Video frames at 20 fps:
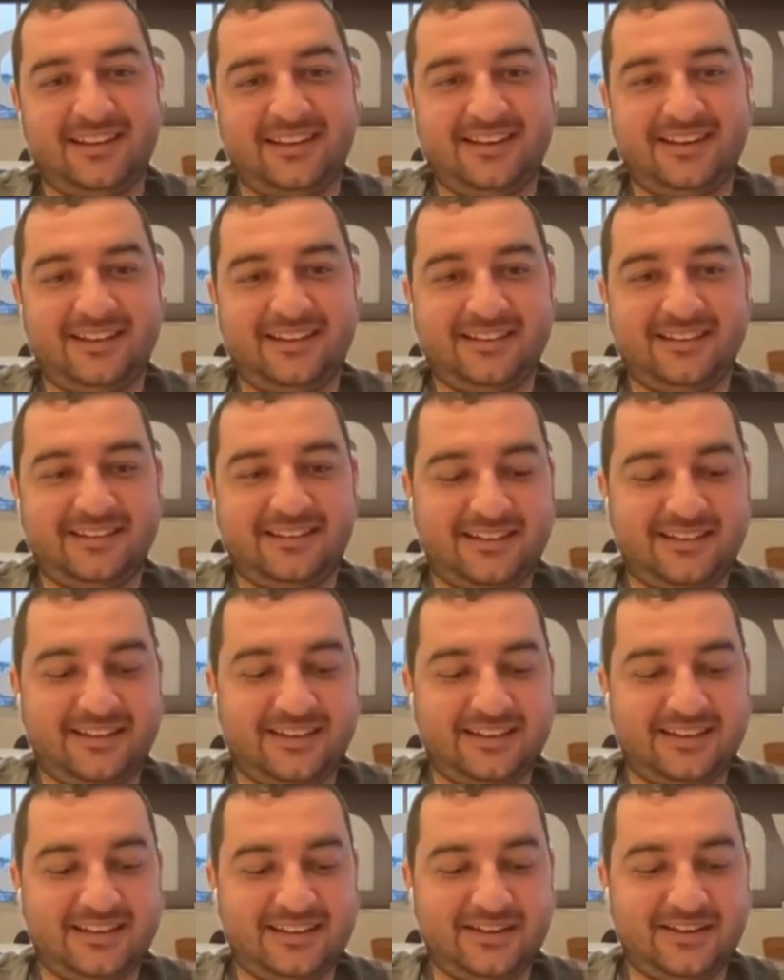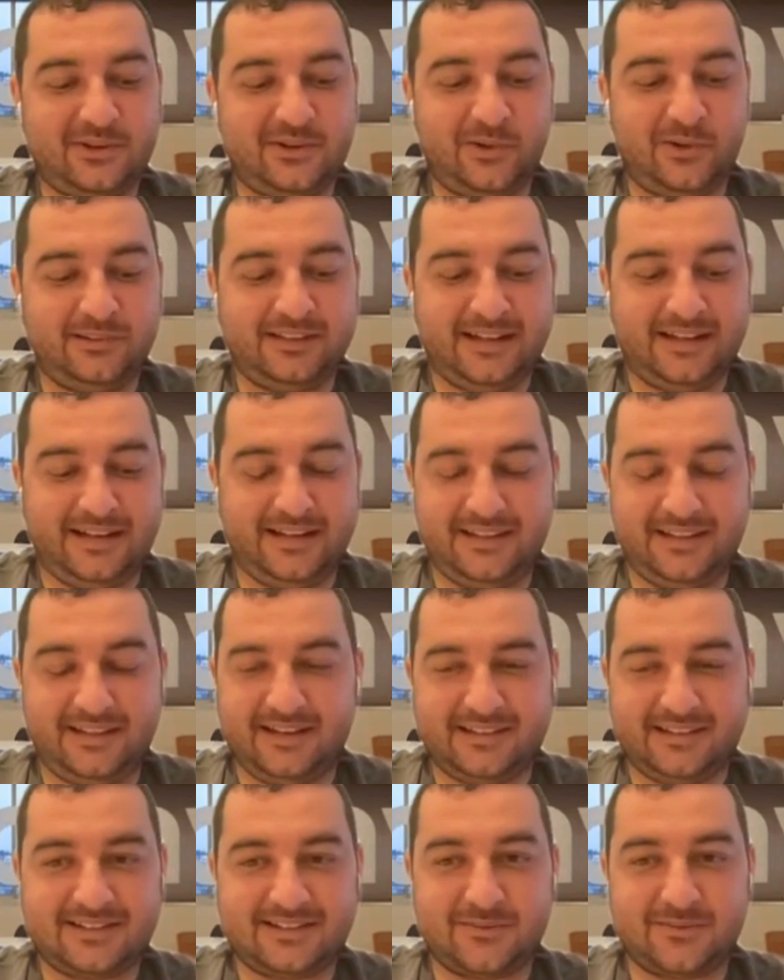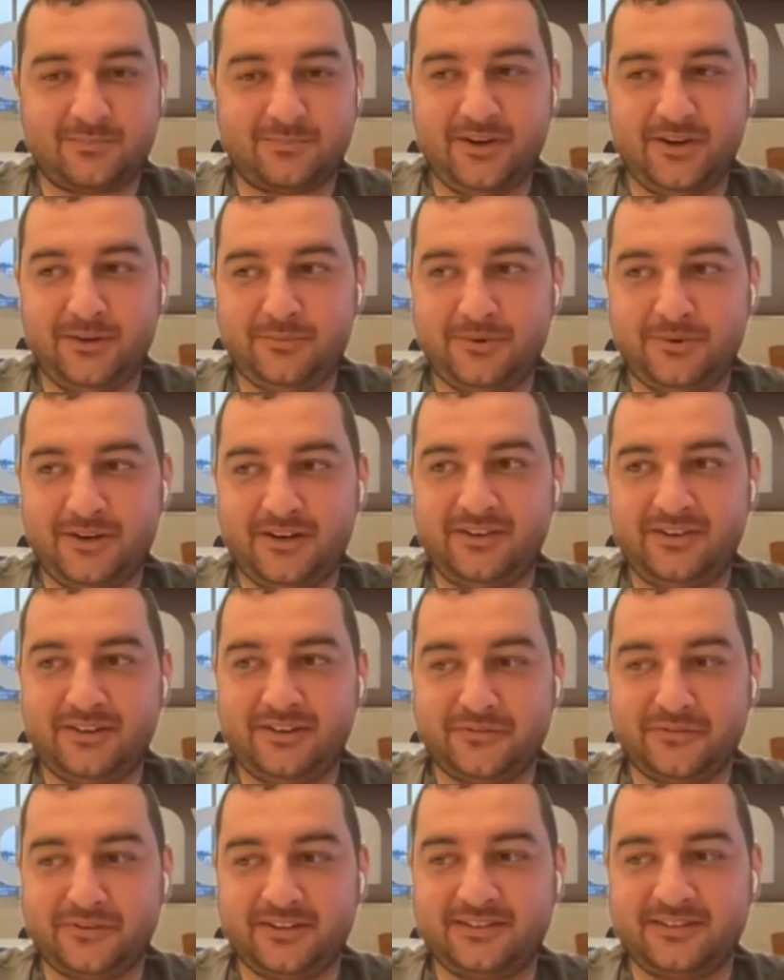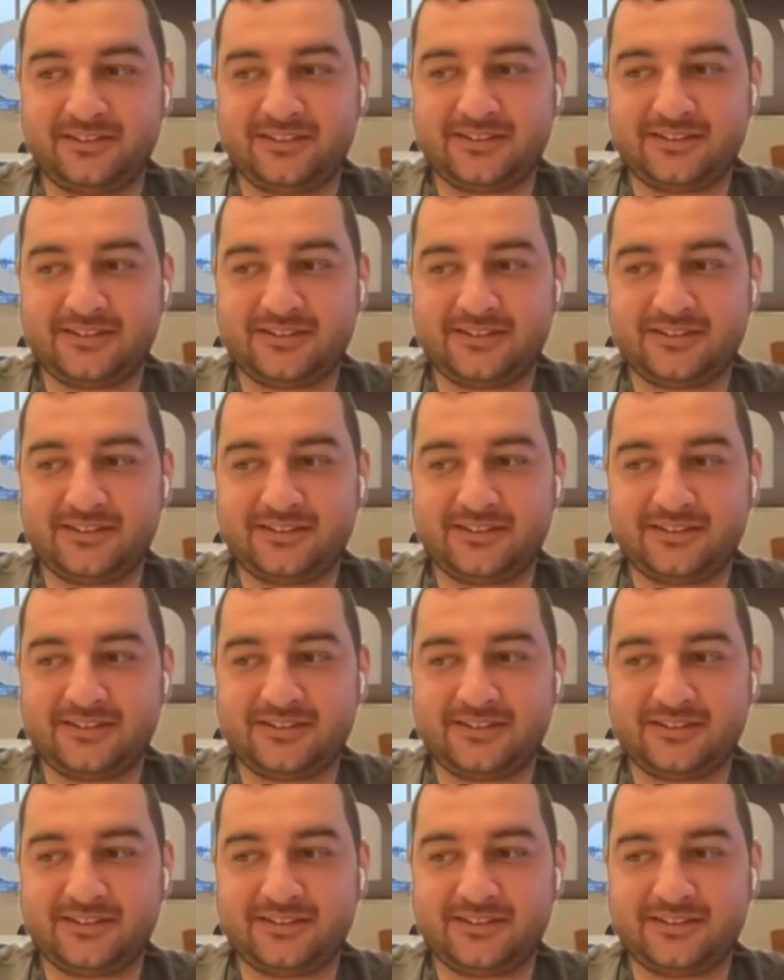and all dialects are pretty different.